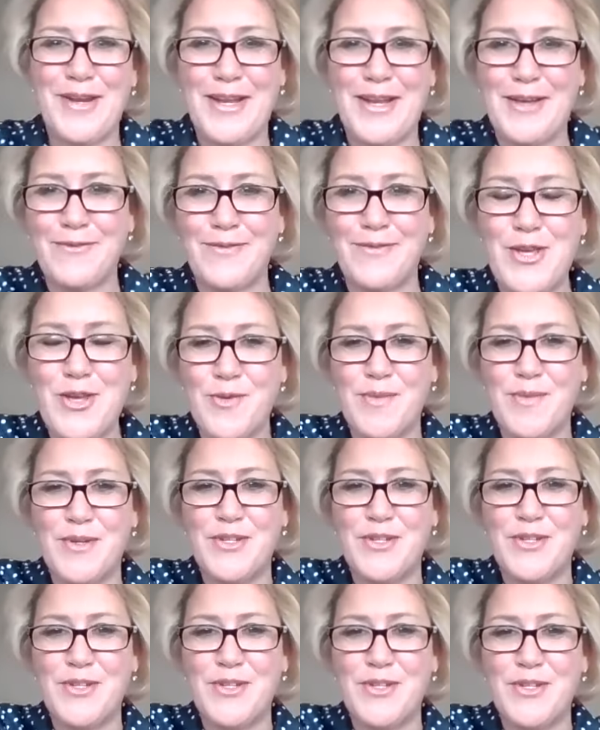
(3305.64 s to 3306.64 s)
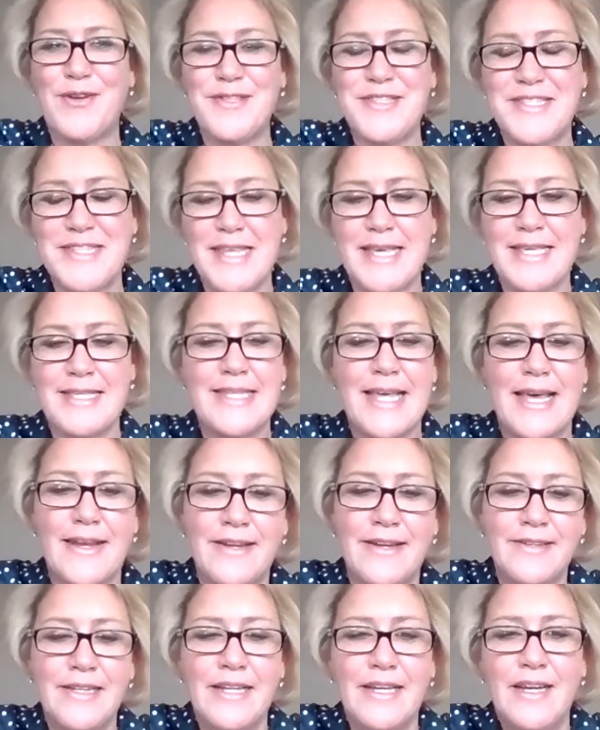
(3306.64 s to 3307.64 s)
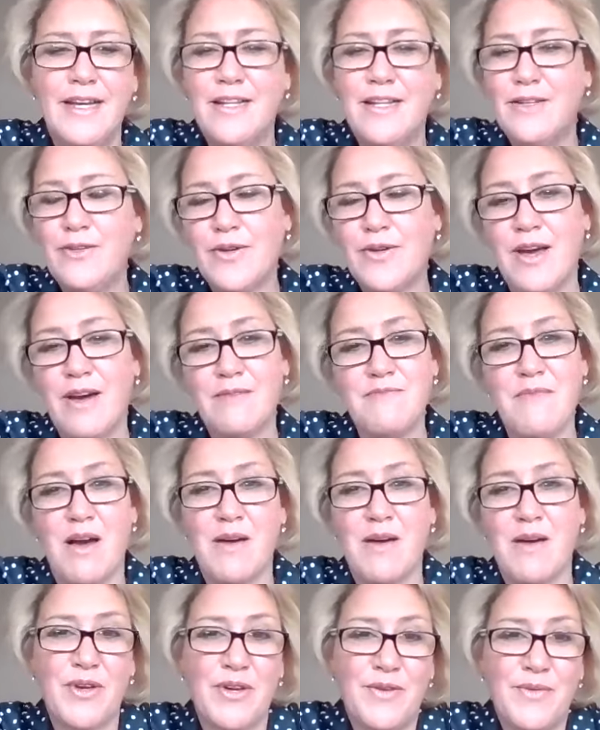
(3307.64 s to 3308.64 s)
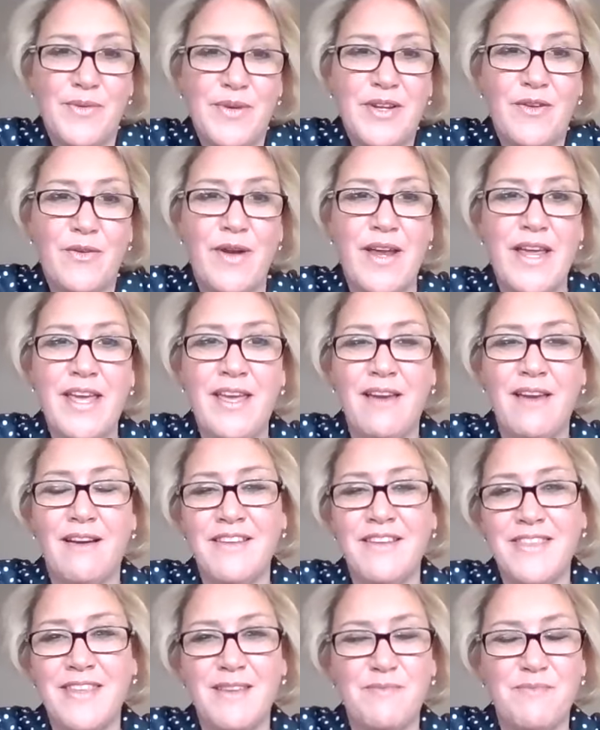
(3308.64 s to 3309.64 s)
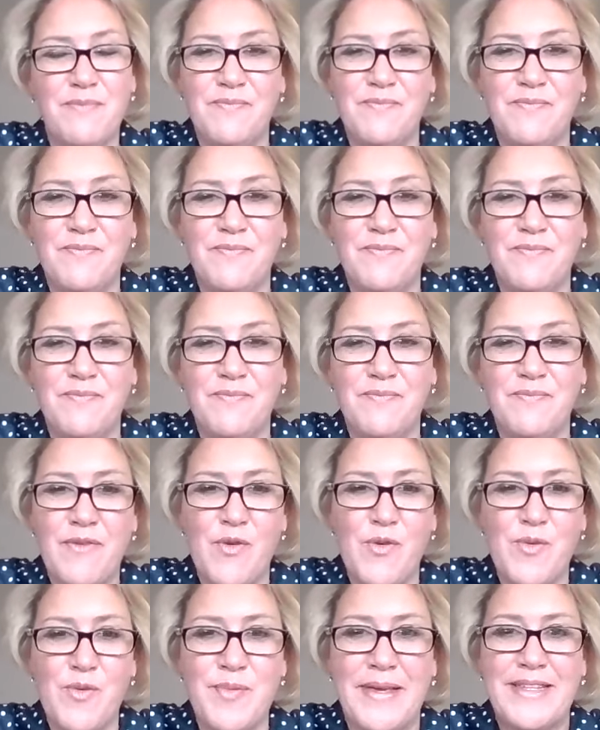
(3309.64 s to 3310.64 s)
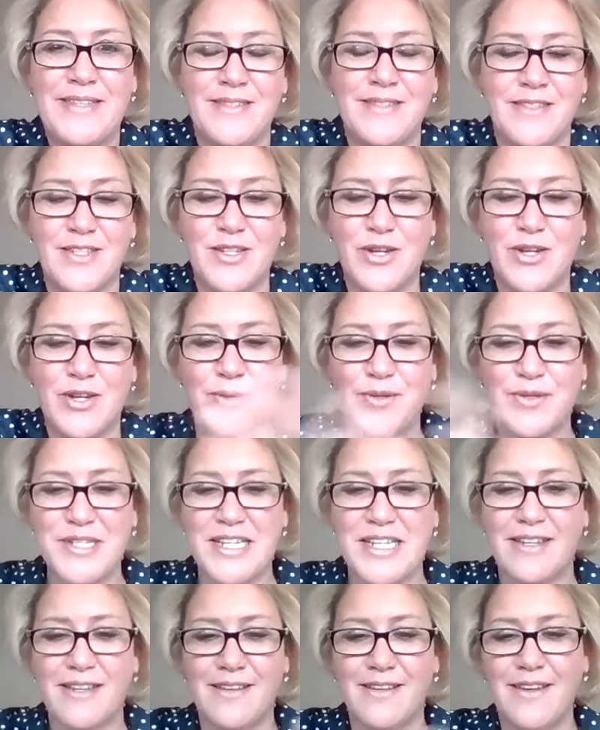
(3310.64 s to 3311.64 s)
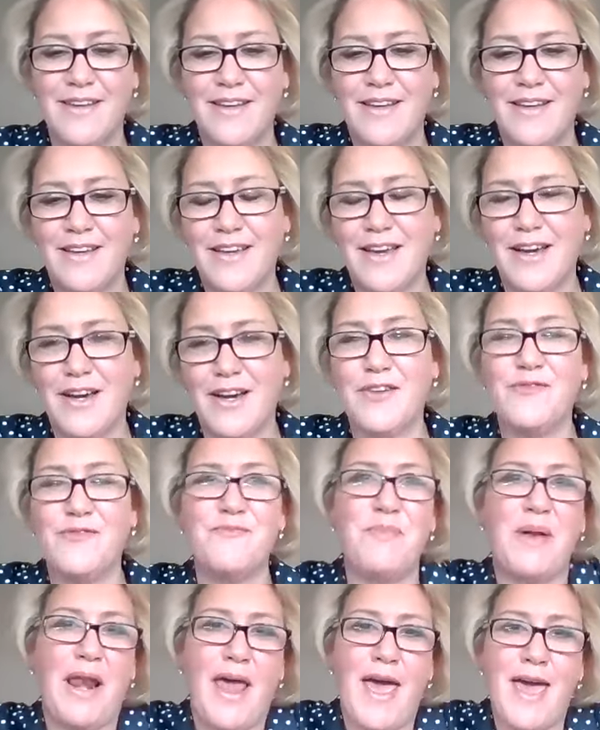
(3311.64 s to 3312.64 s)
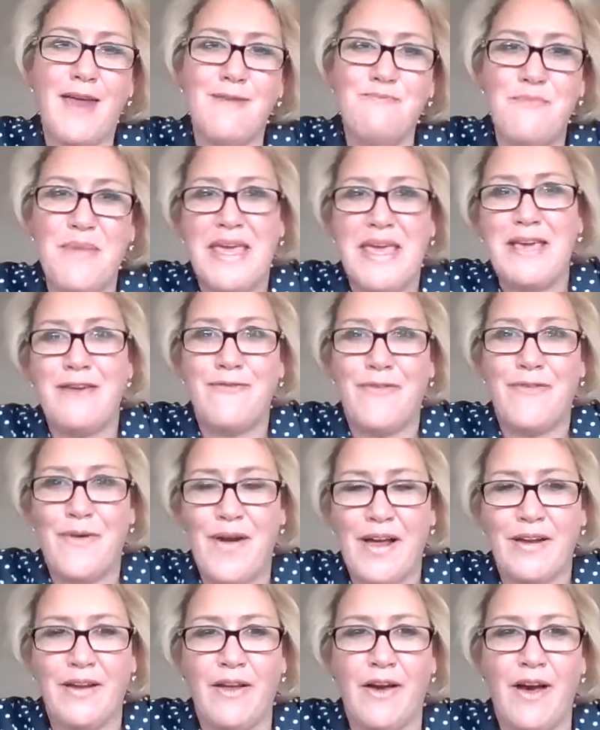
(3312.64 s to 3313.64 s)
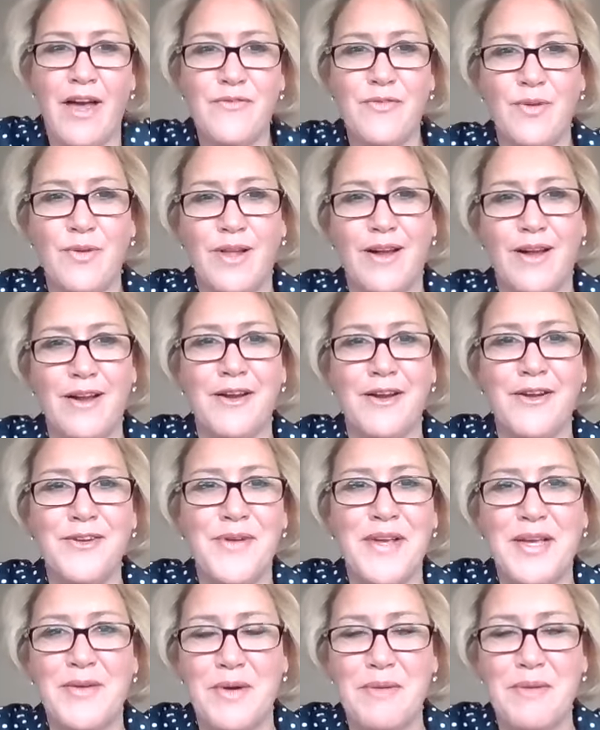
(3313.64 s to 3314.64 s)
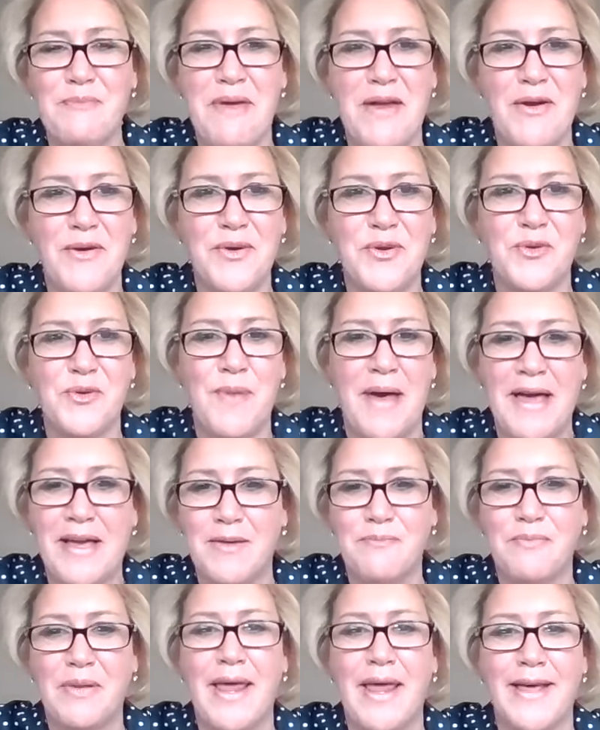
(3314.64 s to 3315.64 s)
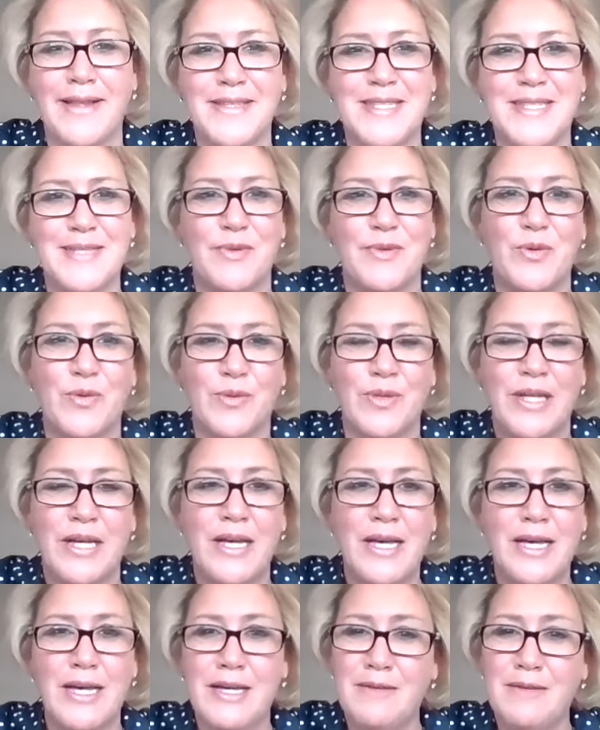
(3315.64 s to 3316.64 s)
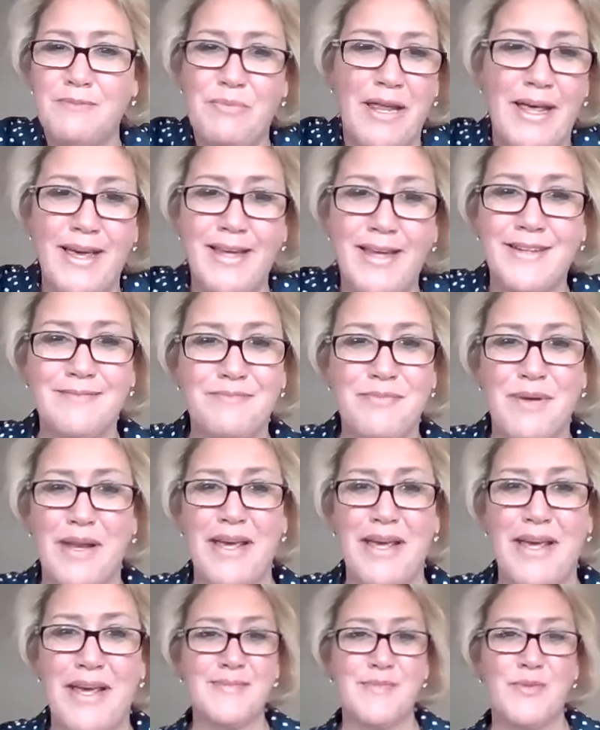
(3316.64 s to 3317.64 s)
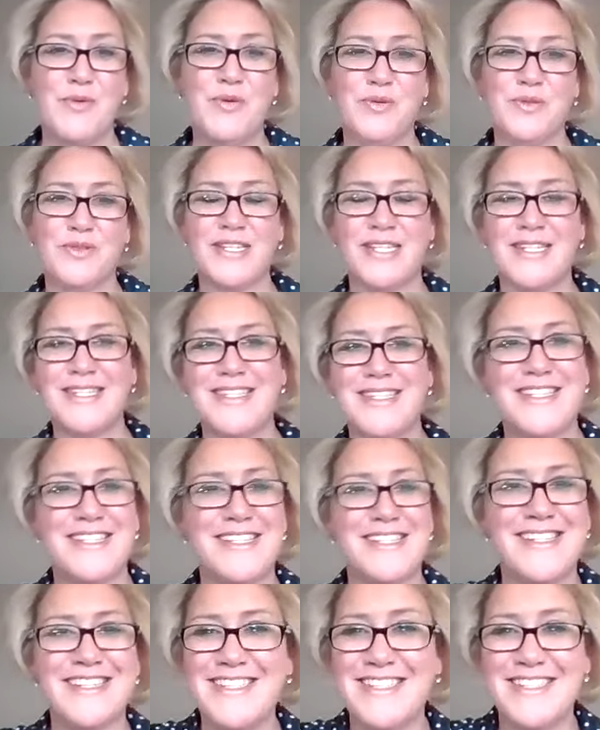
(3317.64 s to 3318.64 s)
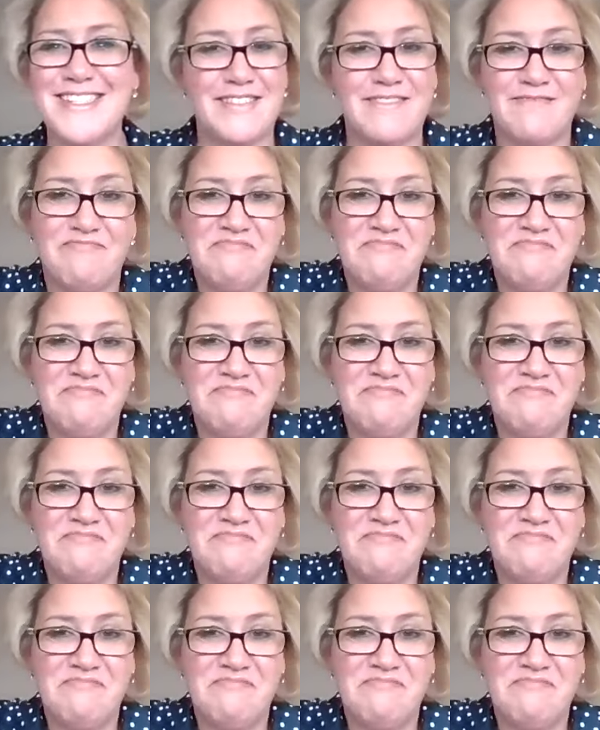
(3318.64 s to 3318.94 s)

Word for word: a lovely human doing those things, Anna. Look, I'm, I'm going to agree. I think, you know, we've all been told to kind of plan big for our life. Well, I, I reckon we pair it all back and plan small. Plan, plan small. Just, just